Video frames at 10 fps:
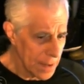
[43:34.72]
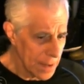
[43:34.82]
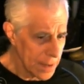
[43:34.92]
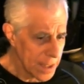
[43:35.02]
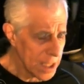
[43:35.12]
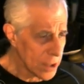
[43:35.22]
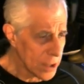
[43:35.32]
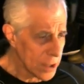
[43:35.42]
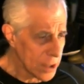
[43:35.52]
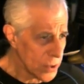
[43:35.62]
Nikita
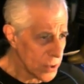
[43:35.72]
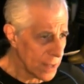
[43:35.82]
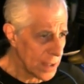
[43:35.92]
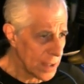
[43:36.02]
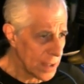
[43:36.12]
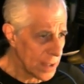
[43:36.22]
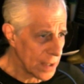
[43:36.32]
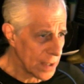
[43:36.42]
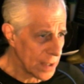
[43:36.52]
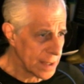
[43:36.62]
Khrushchev had
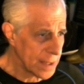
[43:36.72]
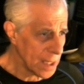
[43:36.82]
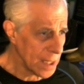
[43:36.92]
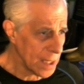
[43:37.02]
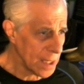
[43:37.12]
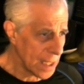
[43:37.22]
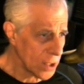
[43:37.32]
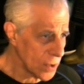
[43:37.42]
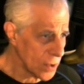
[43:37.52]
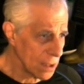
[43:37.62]
delegated the
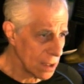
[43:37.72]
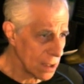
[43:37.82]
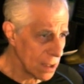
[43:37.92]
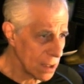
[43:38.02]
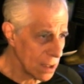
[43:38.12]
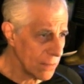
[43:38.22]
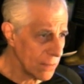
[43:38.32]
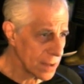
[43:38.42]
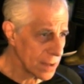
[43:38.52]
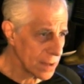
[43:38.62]
use of
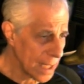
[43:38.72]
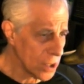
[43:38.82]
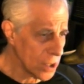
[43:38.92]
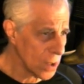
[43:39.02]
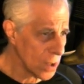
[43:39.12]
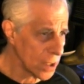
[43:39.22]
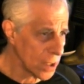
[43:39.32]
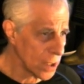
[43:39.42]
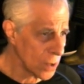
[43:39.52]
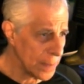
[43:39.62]
tactical
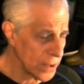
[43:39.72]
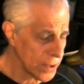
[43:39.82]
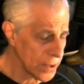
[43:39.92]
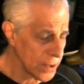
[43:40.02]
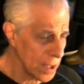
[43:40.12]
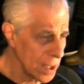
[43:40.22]
nuclear weapons